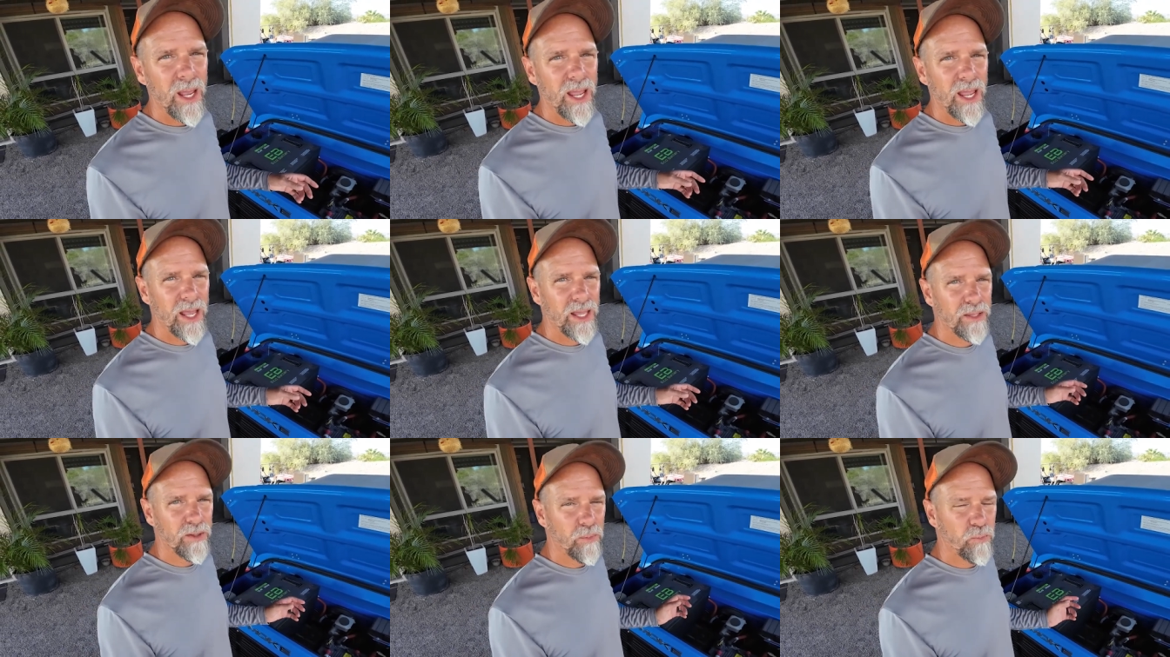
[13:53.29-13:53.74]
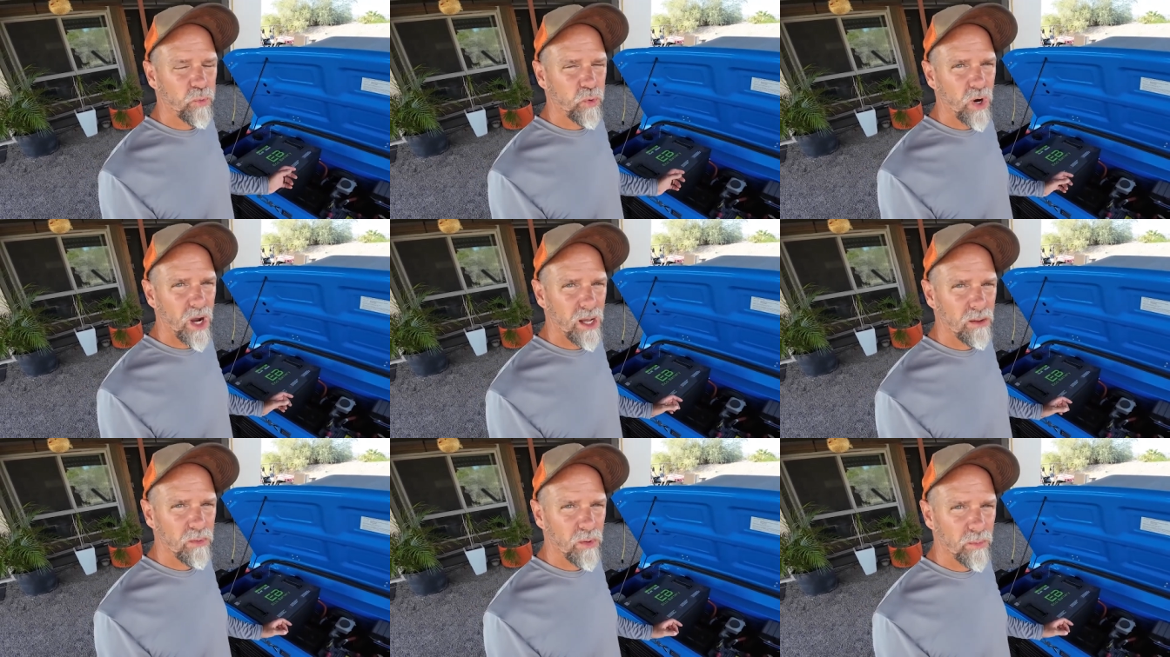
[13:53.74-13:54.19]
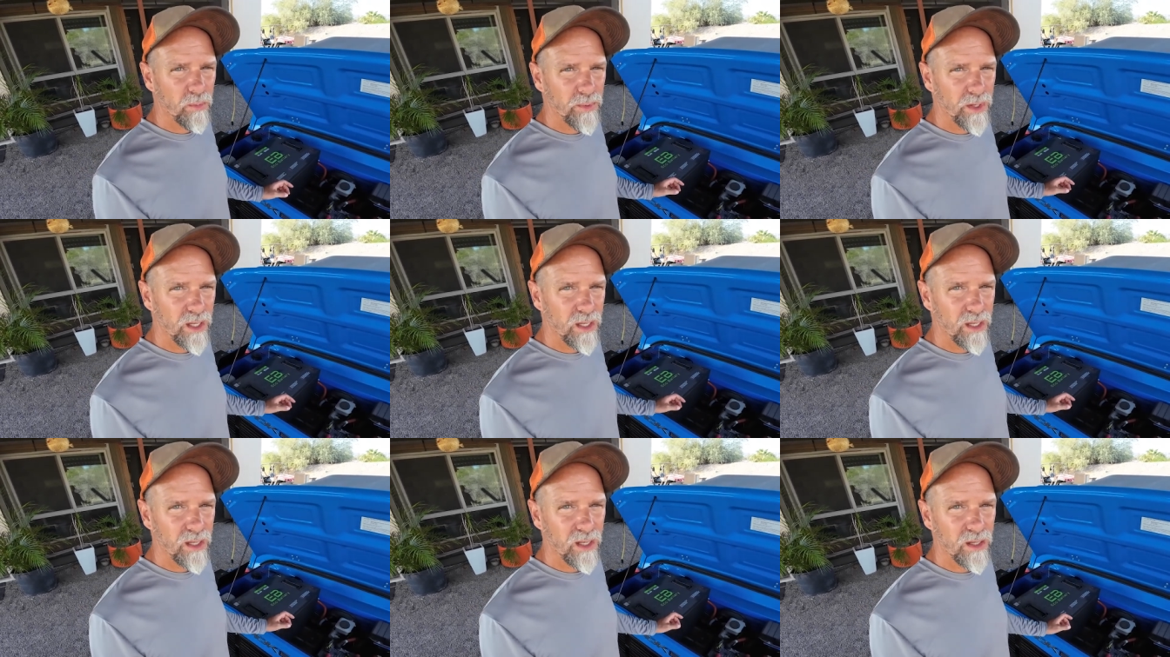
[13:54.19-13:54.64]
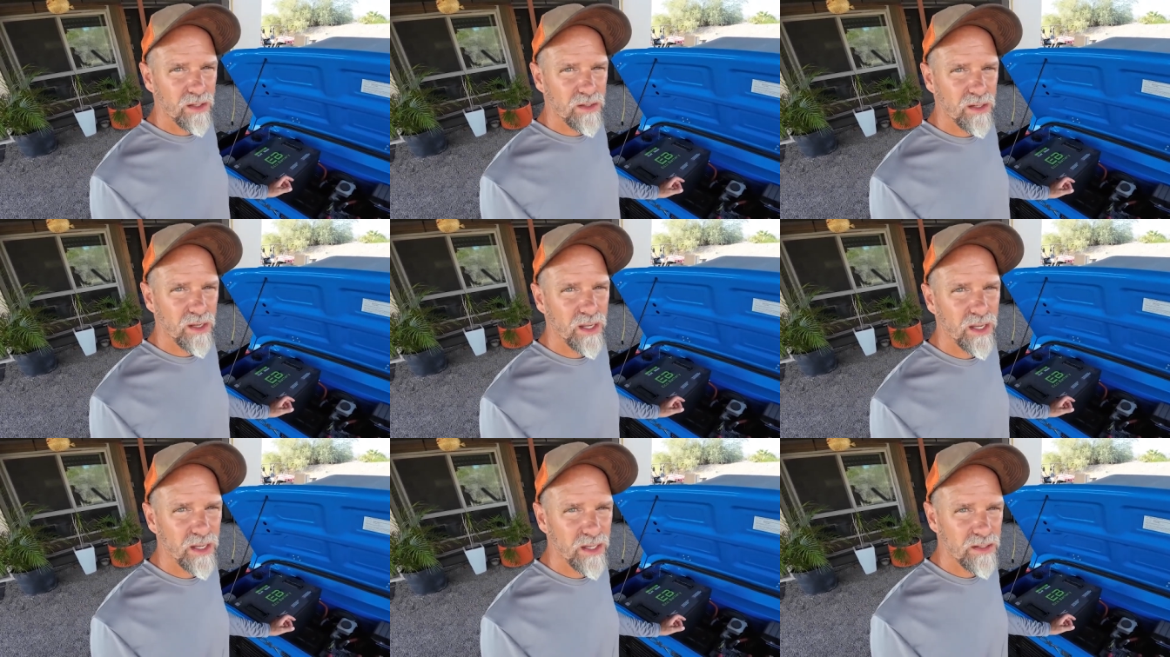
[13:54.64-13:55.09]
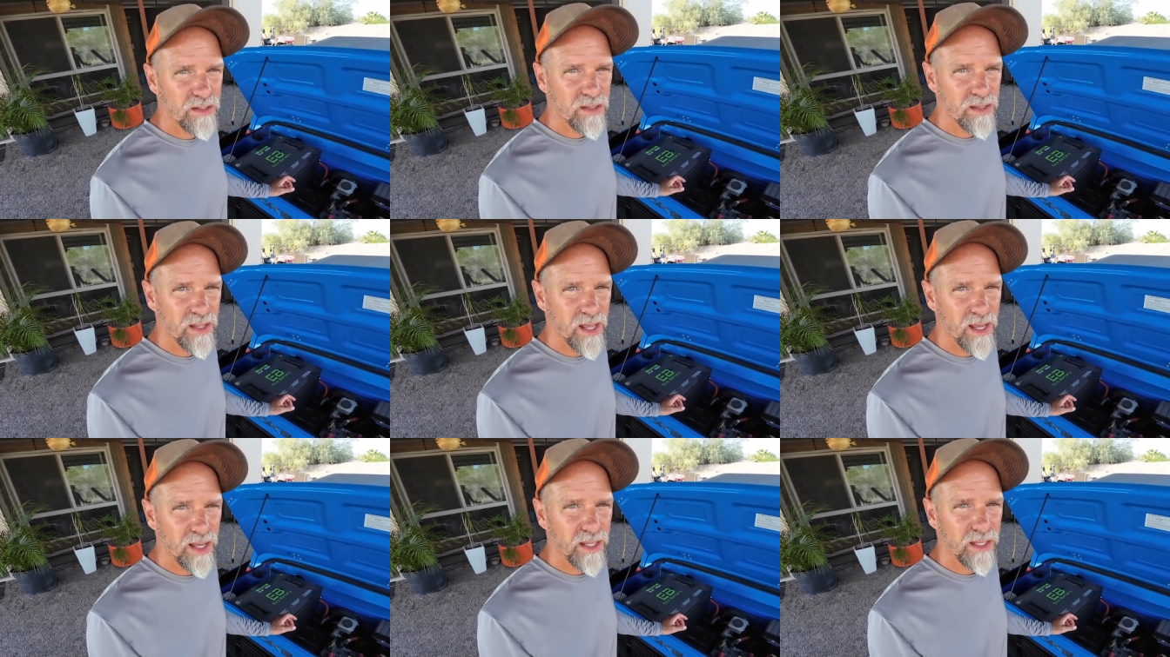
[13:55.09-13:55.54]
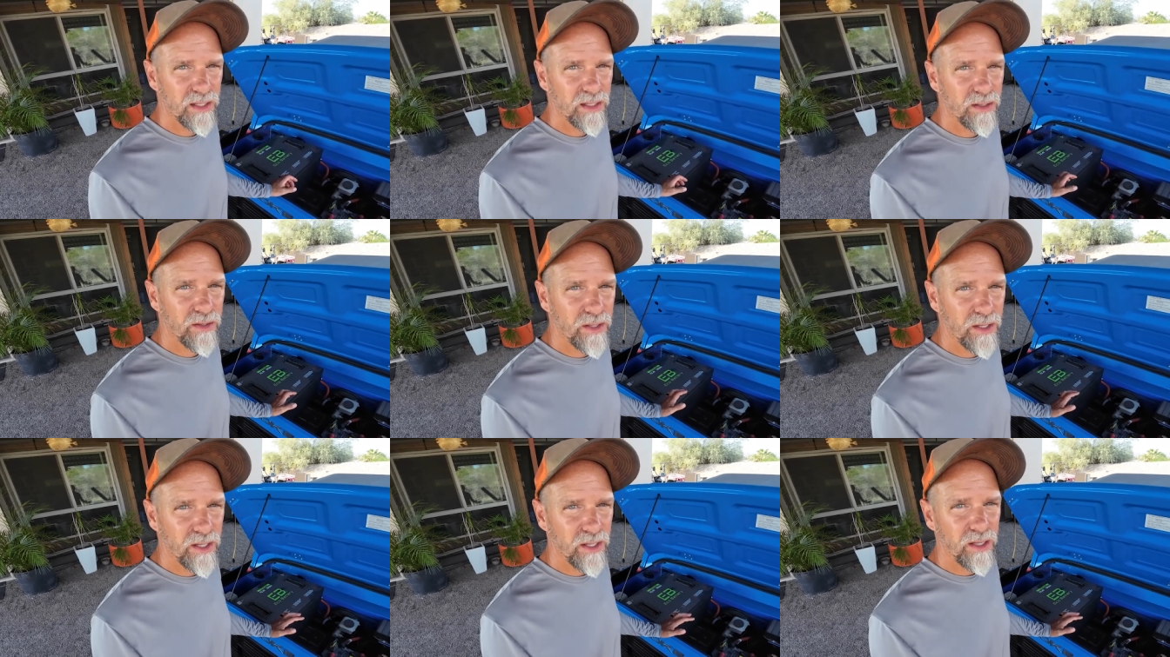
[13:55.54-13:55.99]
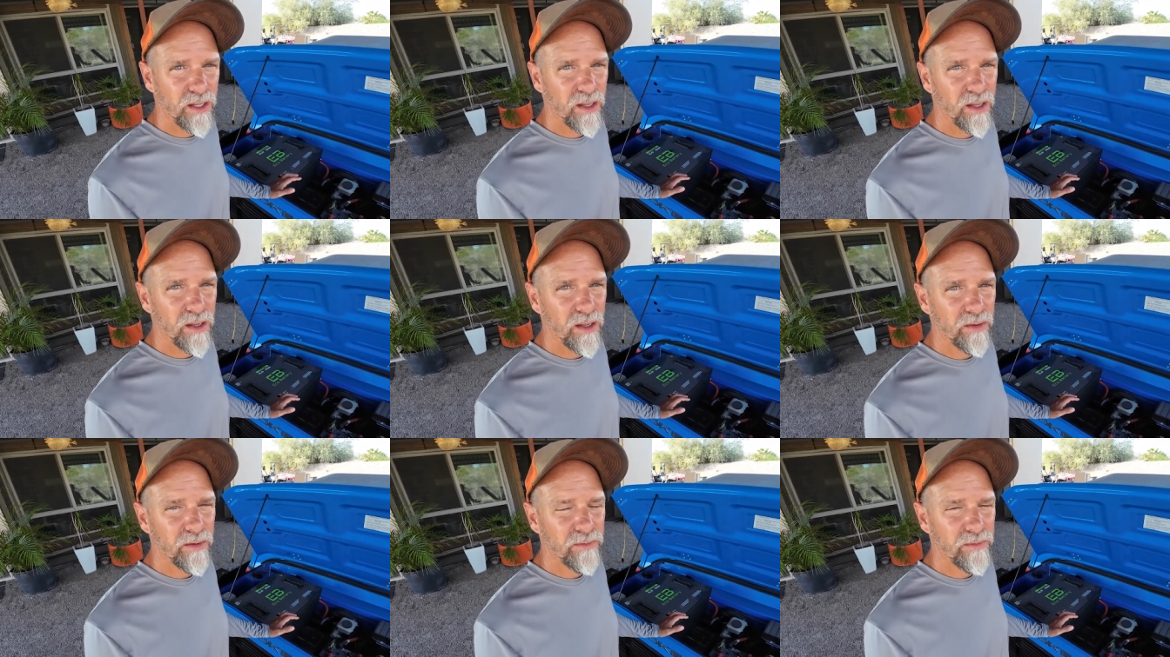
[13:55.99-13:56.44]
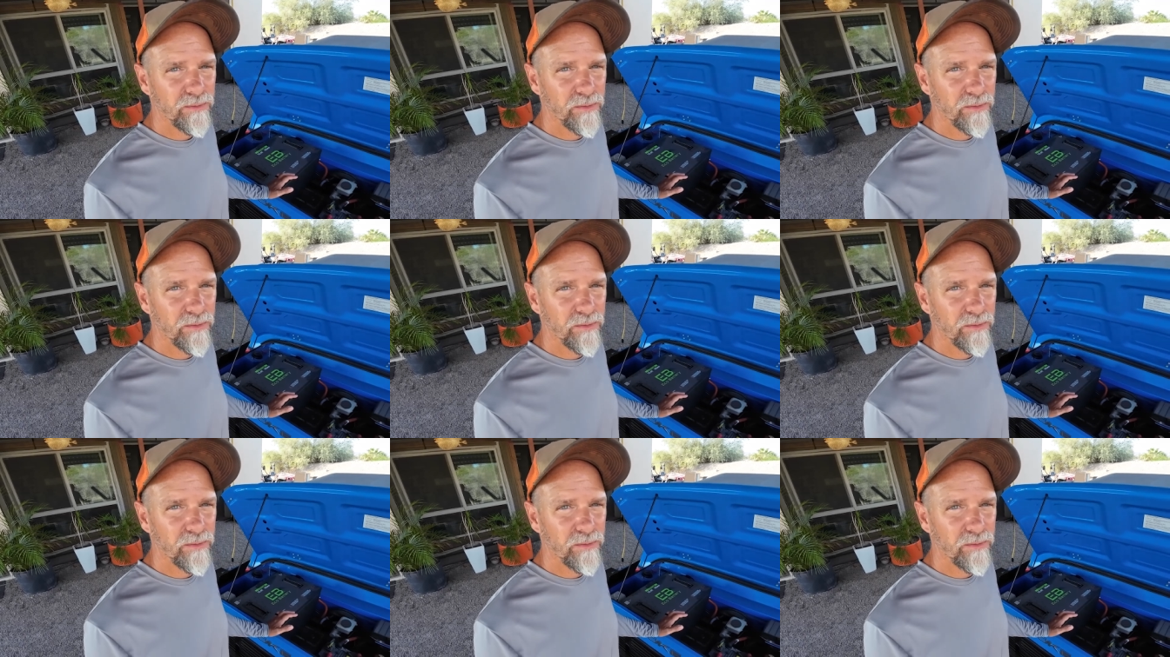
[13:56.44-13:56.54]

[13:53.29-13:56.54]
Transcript: And the problem is that the